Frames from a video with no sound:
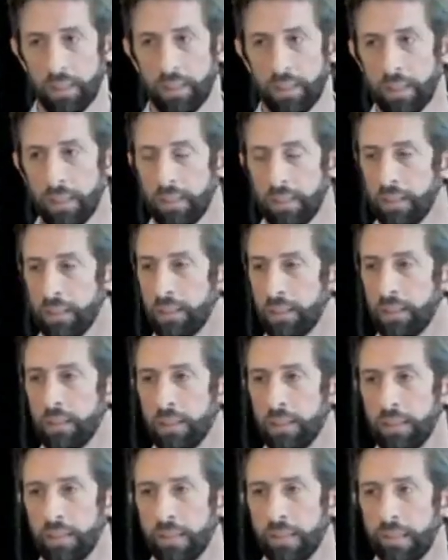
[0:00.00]

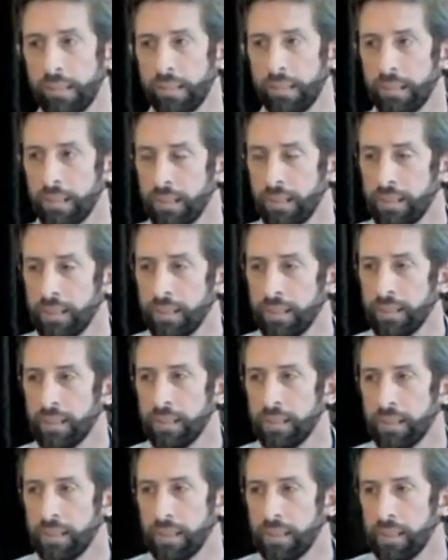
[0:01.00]
(silence)